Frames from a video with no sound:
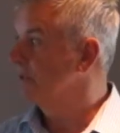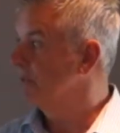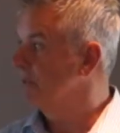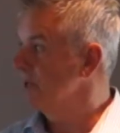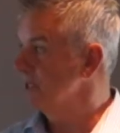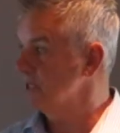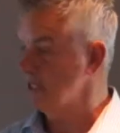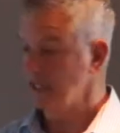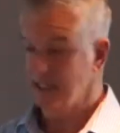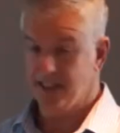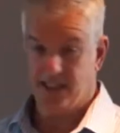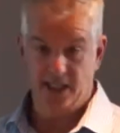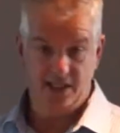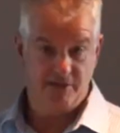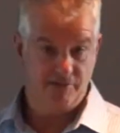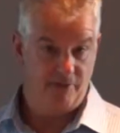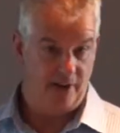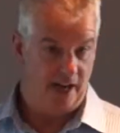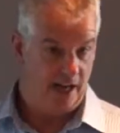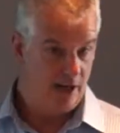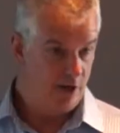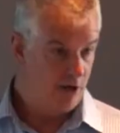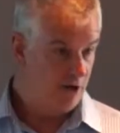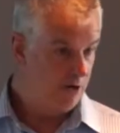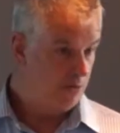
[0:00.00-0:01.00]
business's
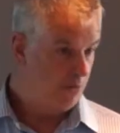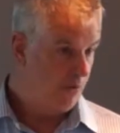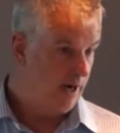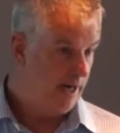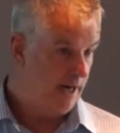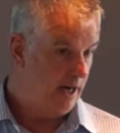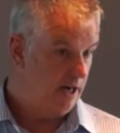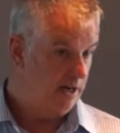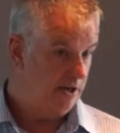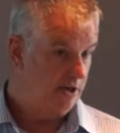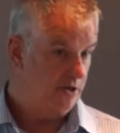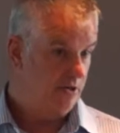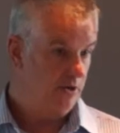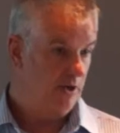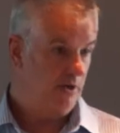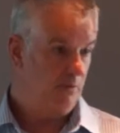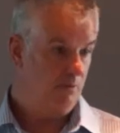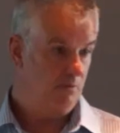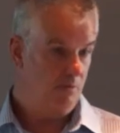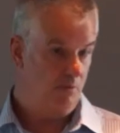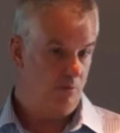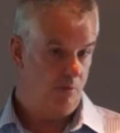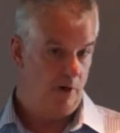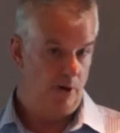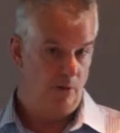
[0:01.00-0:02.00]
value, we don't do it.
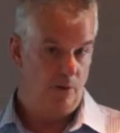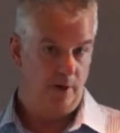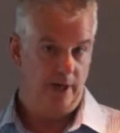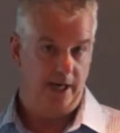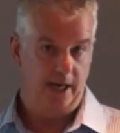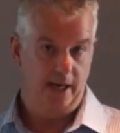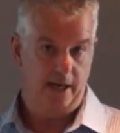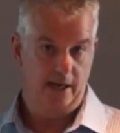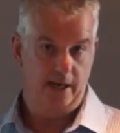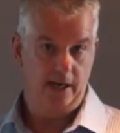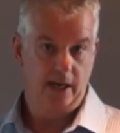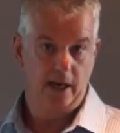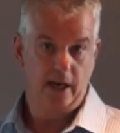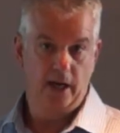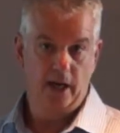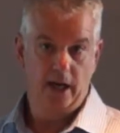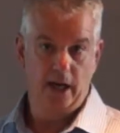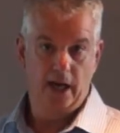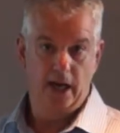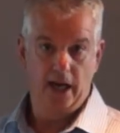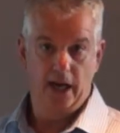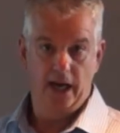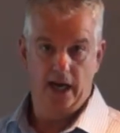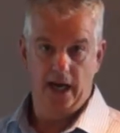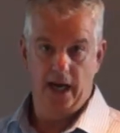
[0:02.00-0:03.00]
We would get
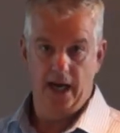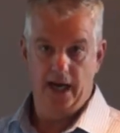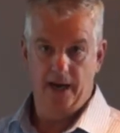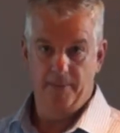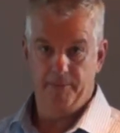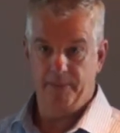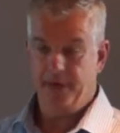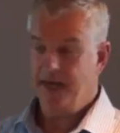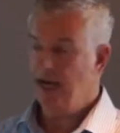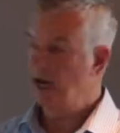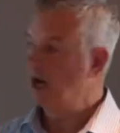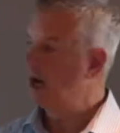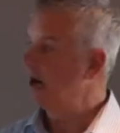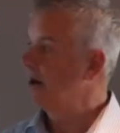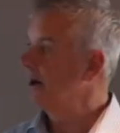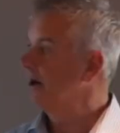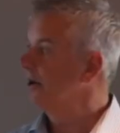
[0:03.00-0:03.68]
Karen